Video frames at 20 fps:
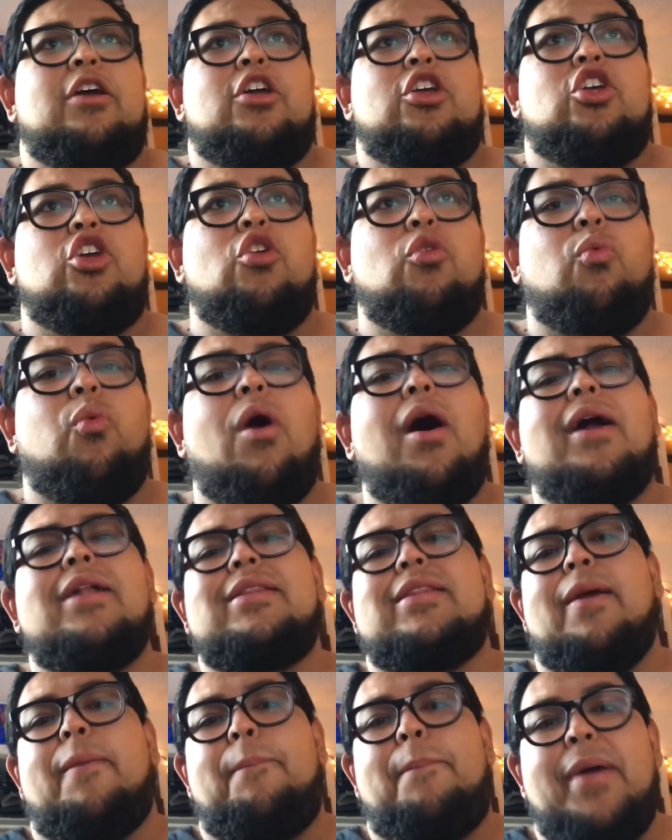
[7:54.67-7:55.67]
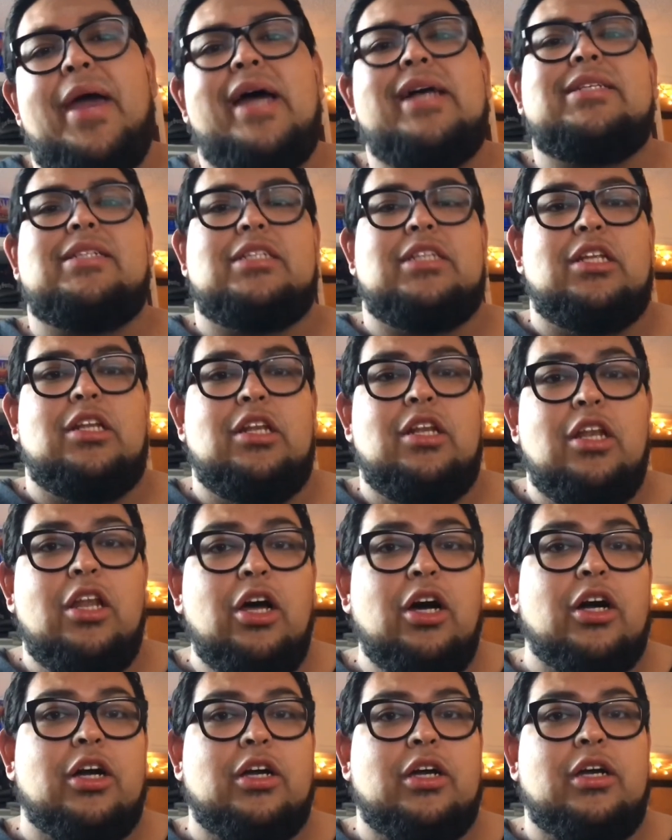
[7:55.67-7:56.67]
You want the best
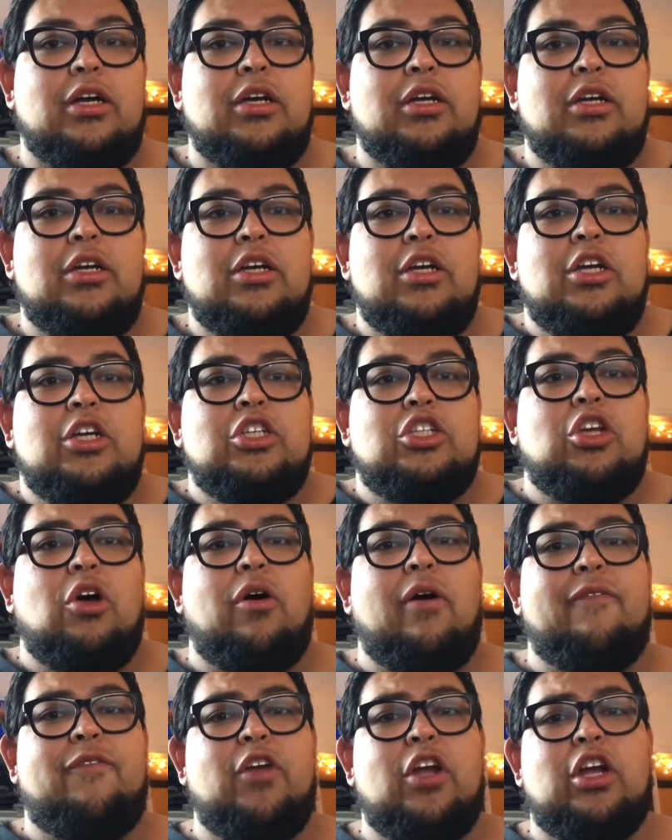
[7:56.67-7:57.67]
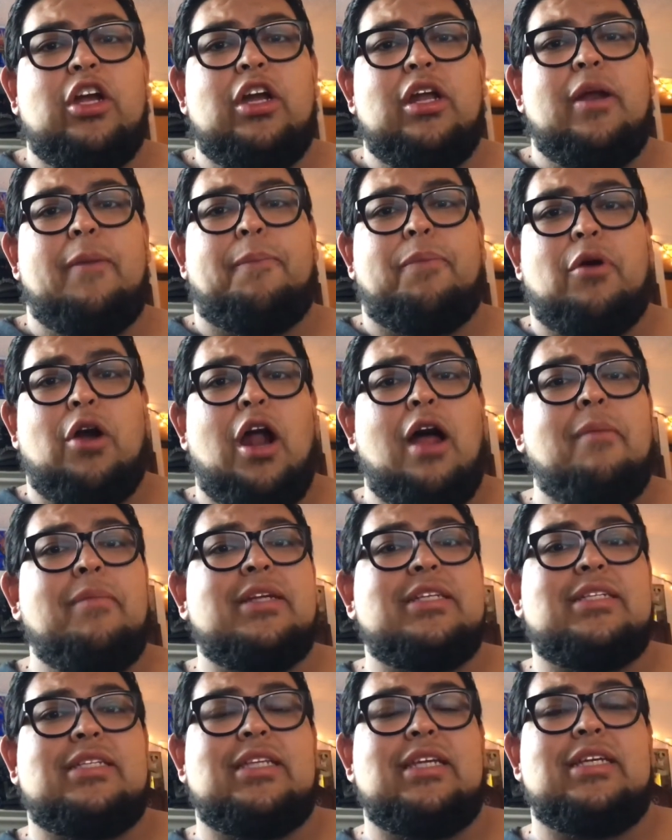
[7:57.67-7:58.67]
look. So if you're going to
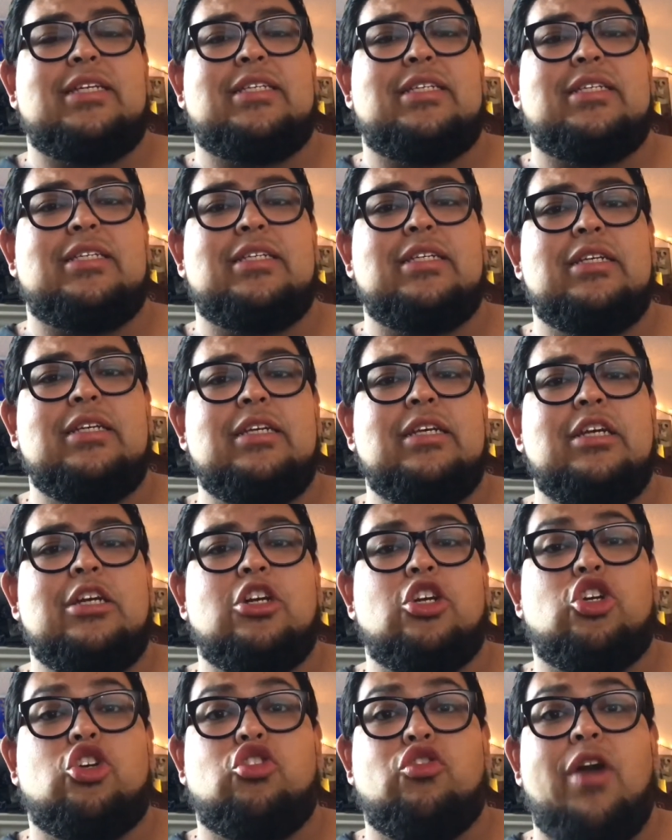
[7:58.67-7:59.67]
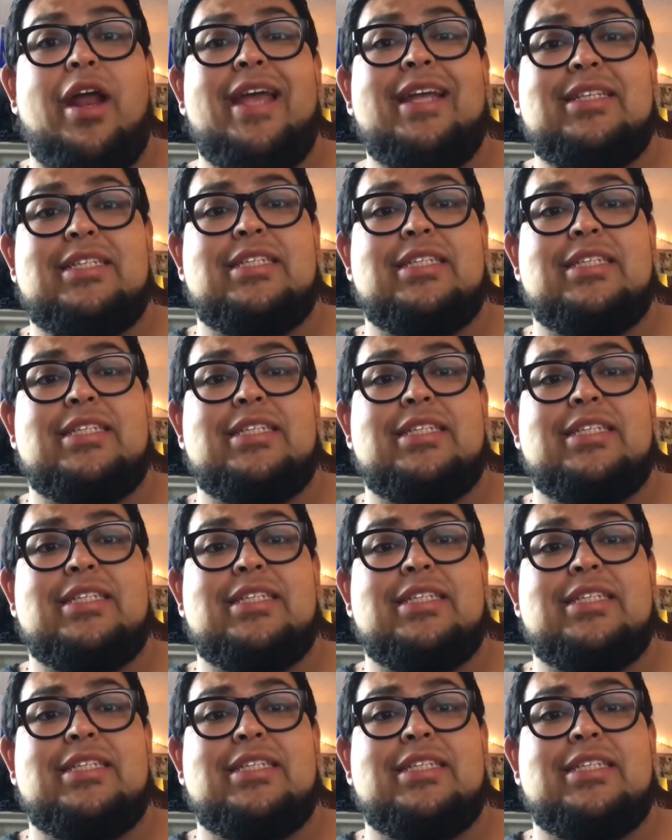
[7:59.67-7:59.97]
promise this great